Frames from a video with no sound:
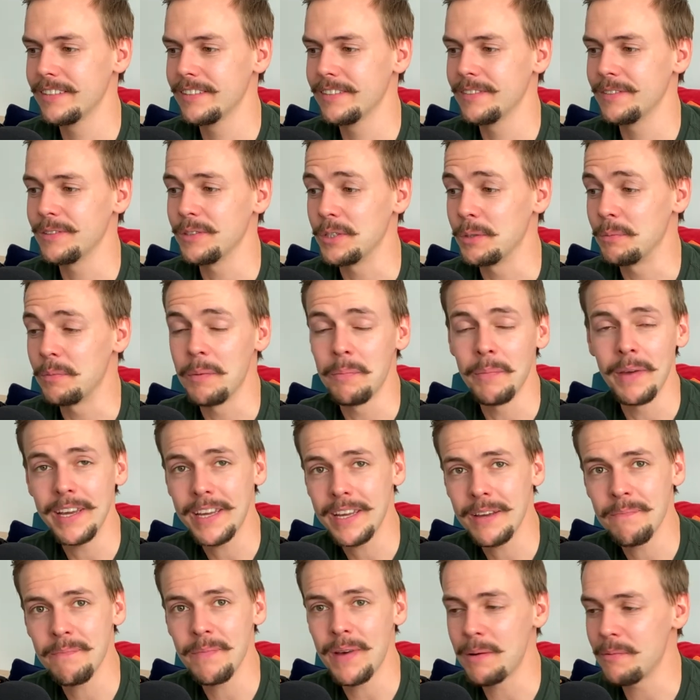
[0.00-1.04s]
You'd be
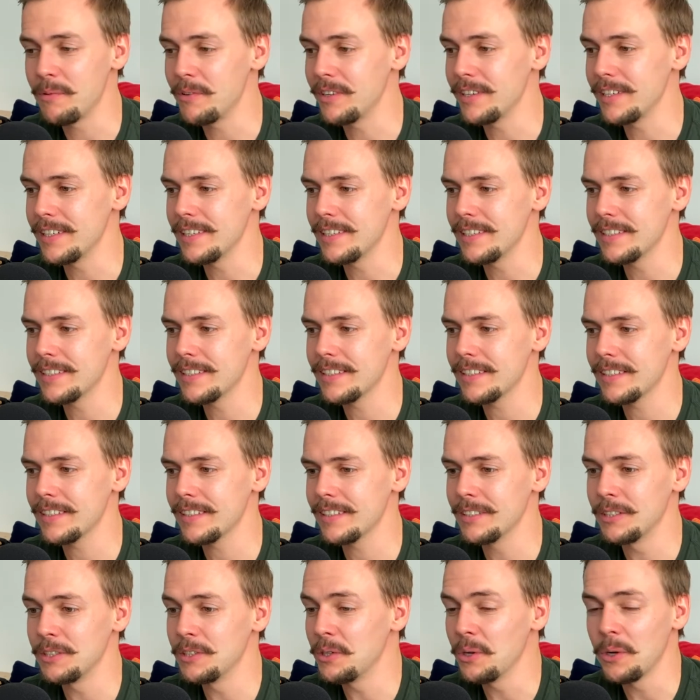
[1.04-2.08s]
making memories
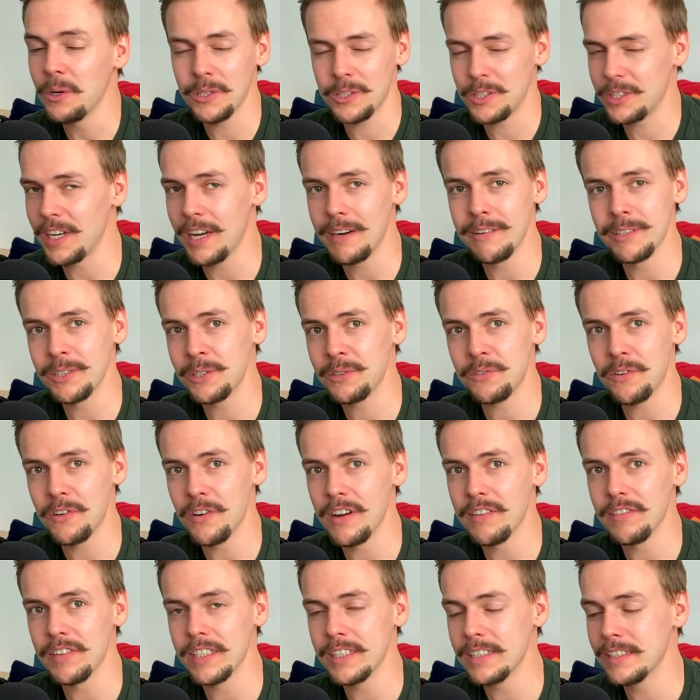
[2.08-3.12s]
you'd all cherish forever.